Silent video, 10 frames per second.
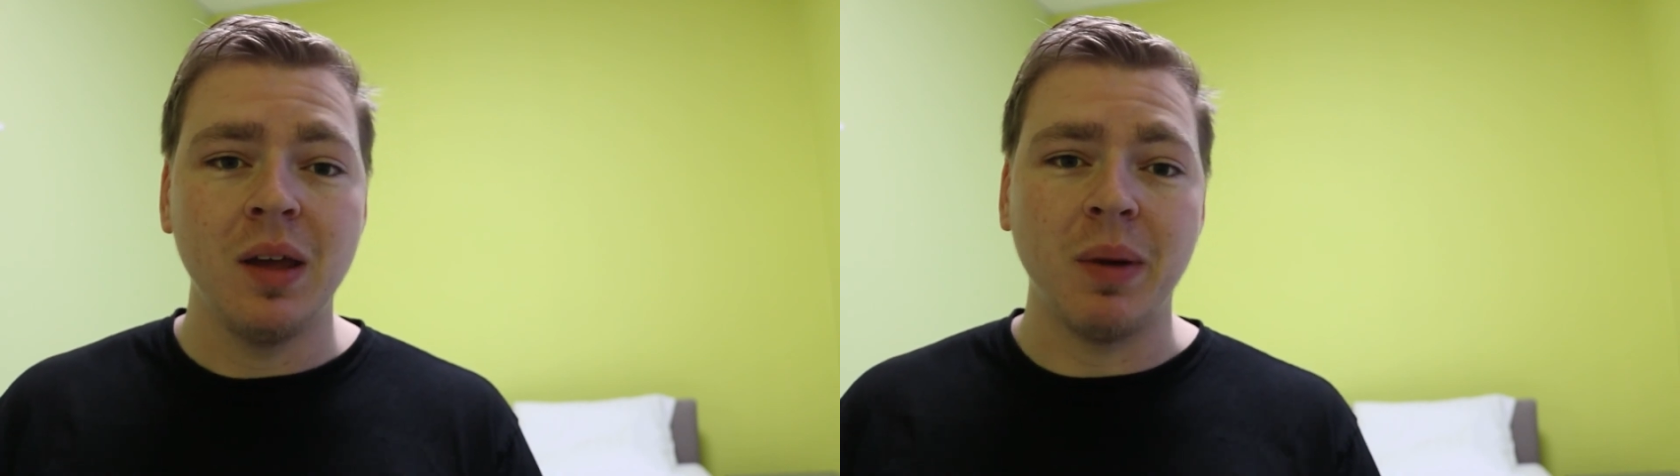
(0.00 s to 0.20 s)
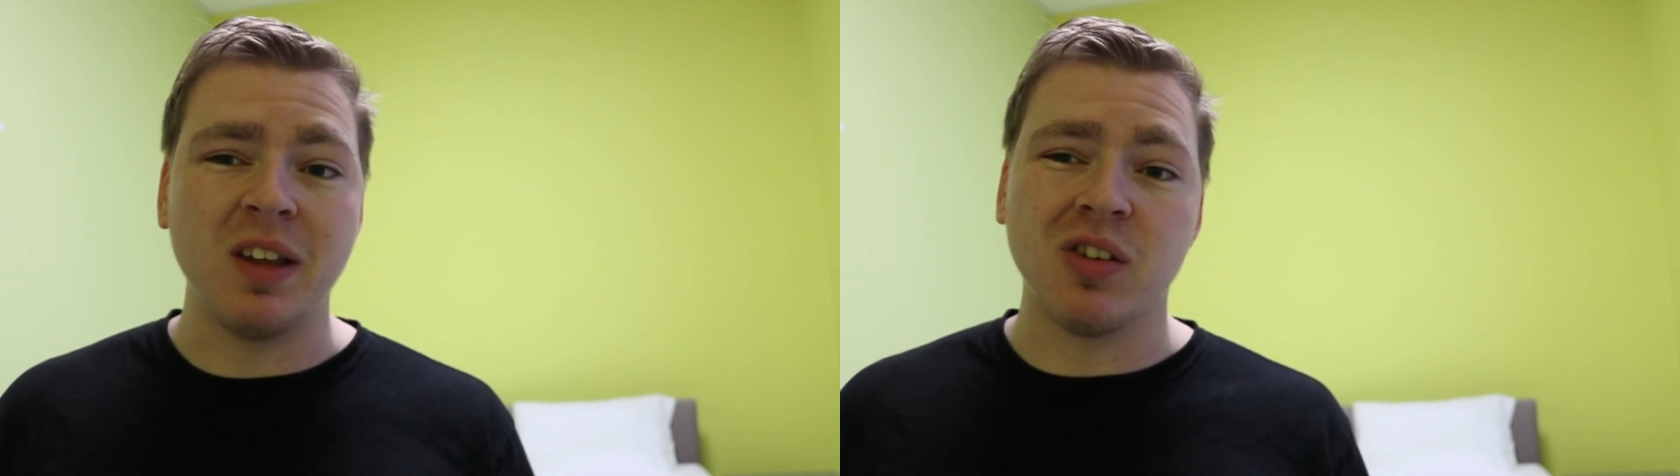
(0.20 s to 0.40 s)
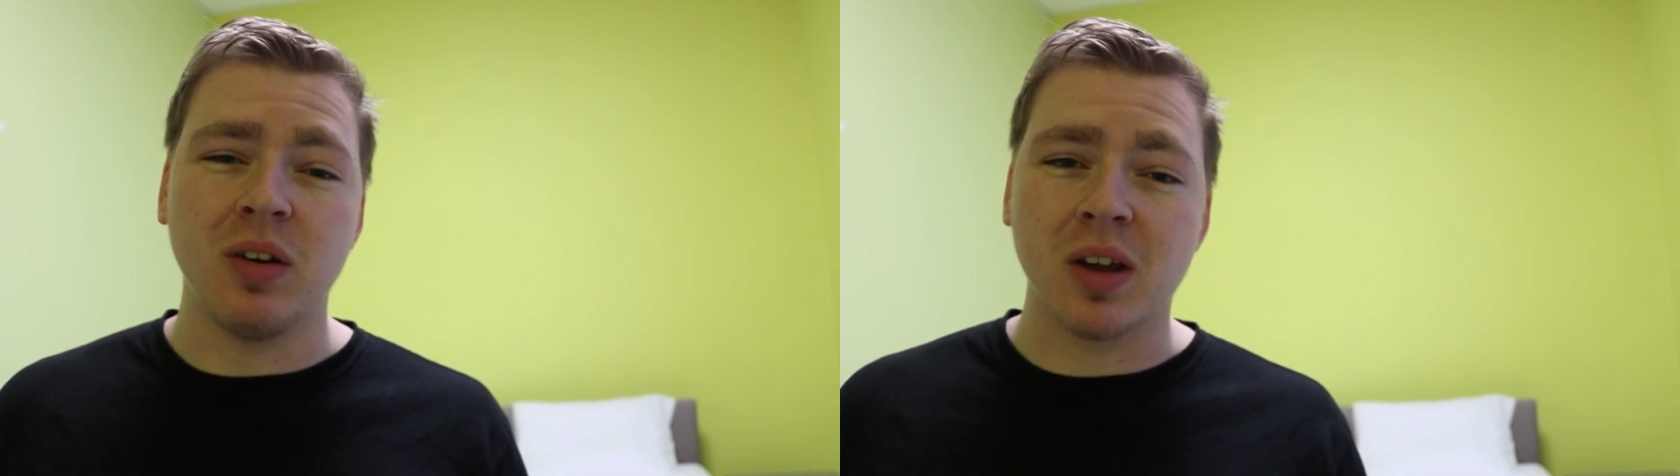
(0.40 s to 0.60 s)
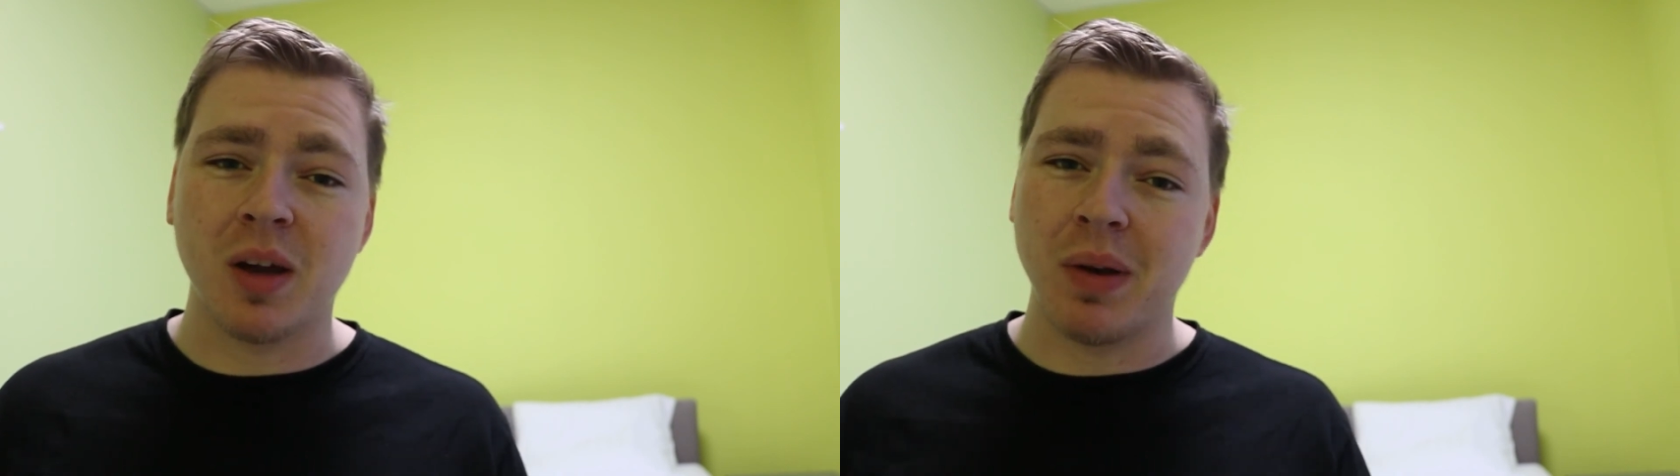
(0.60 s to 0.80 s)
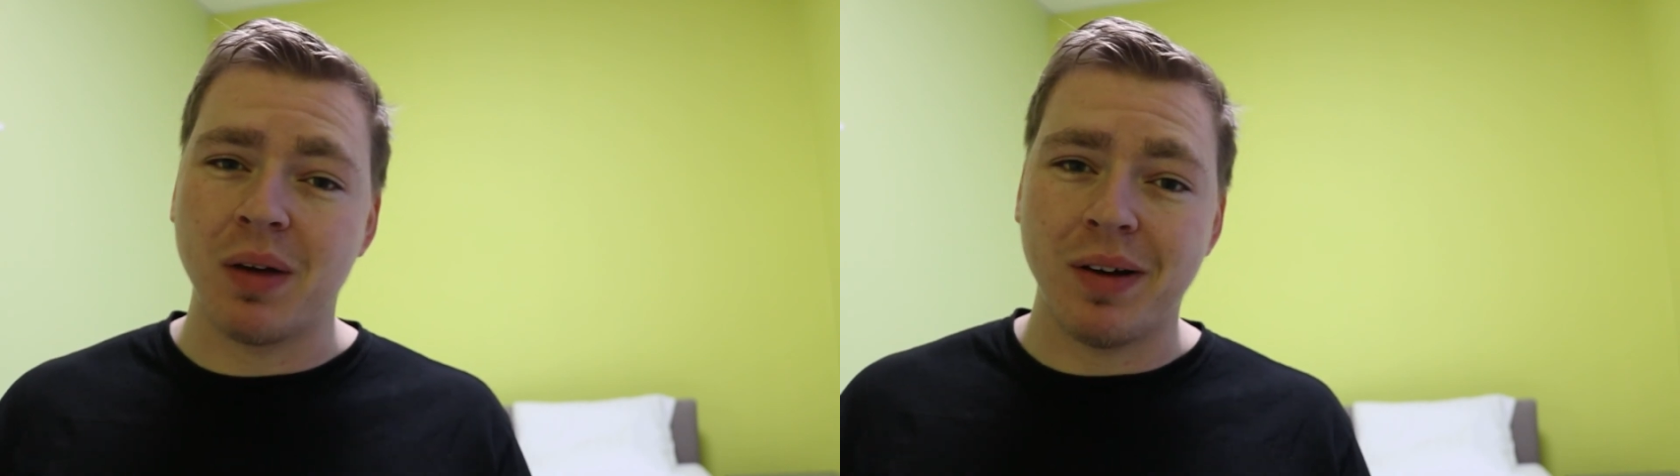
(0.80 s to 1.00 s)
But it's only a
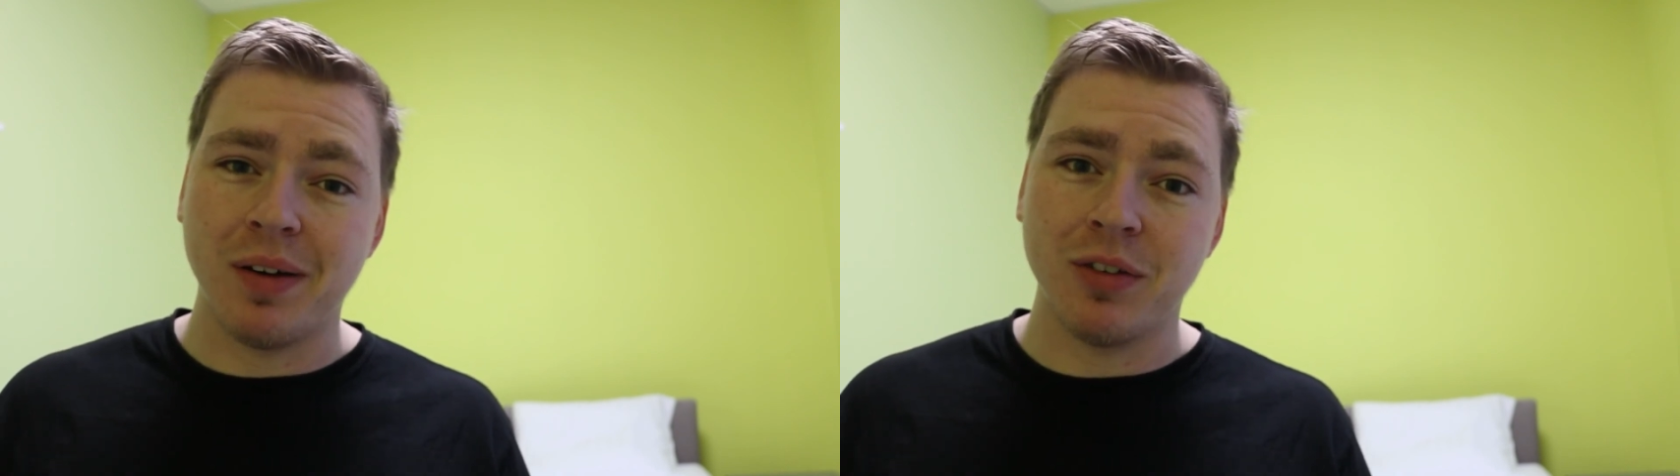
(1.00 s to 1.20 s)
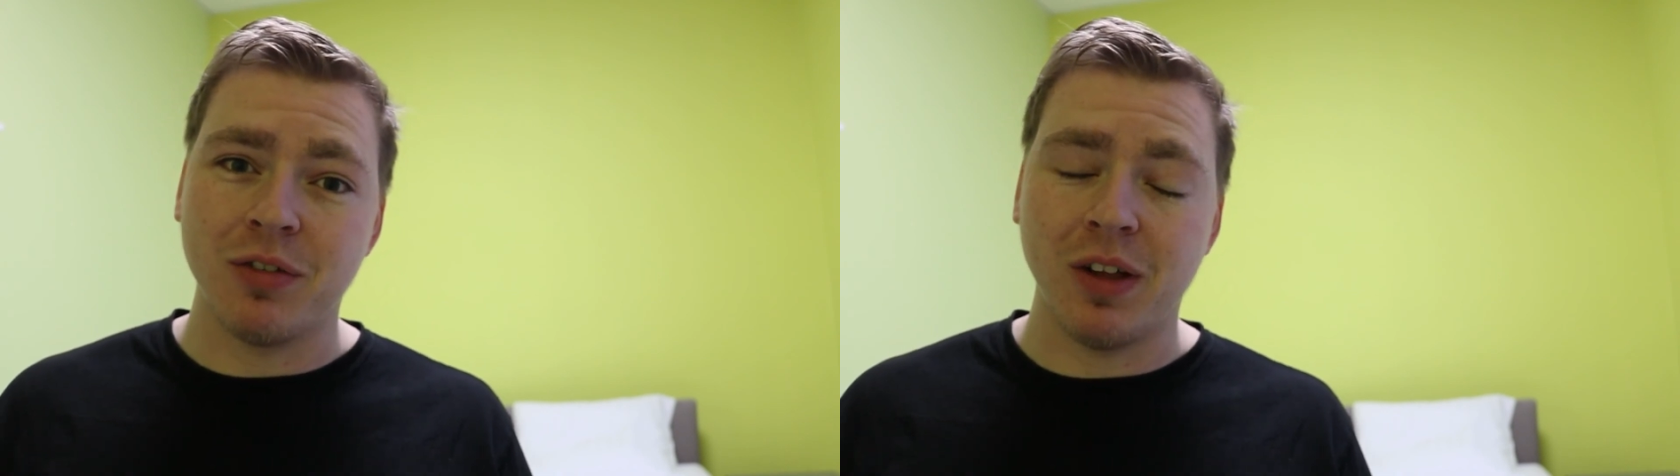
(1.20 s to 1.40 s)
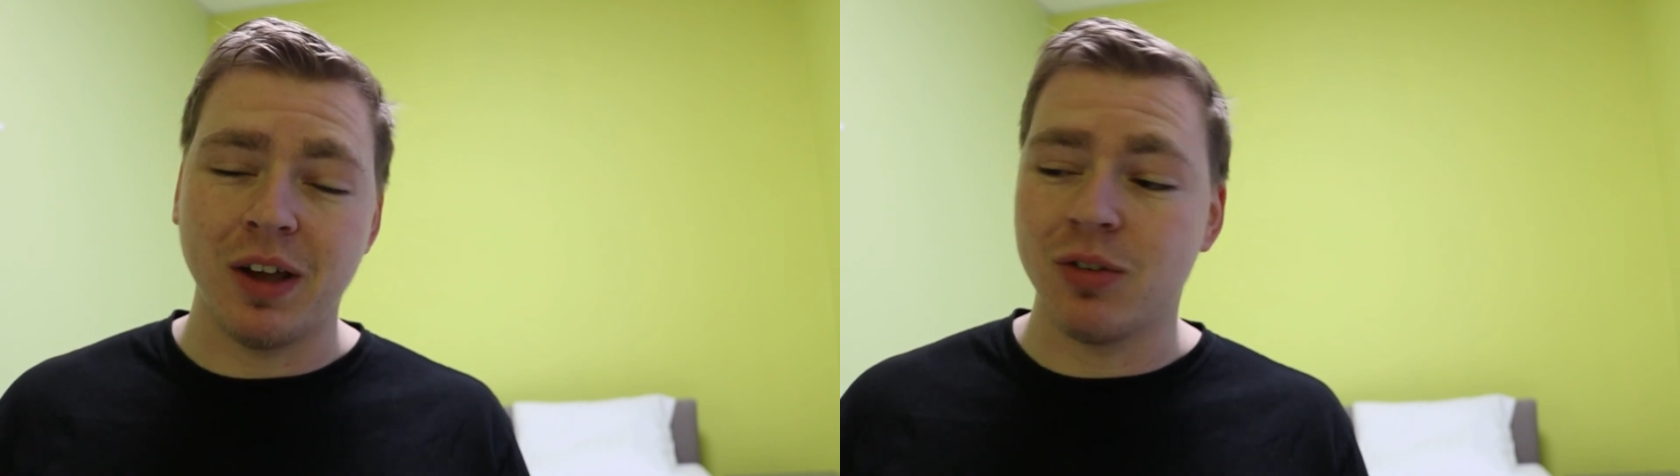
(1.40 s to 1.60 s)
couple of hours flight,